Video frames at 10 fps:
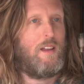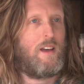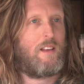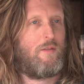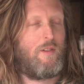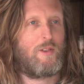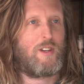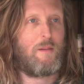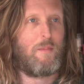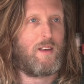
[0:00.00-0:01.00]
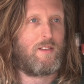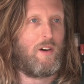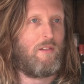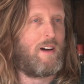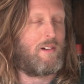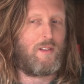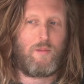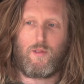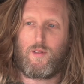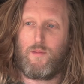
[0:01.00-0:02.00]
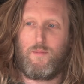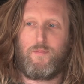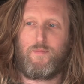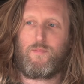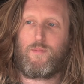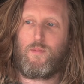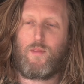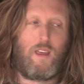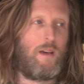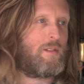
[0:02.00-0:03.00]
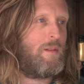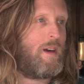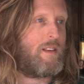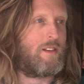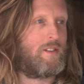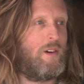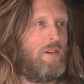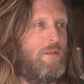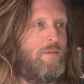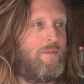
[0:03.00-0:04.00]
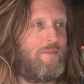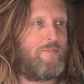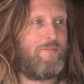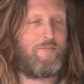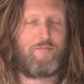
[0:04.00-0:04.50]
it's a real shame that it's not around because it was. It was an amazing show. Yeah. Still, There's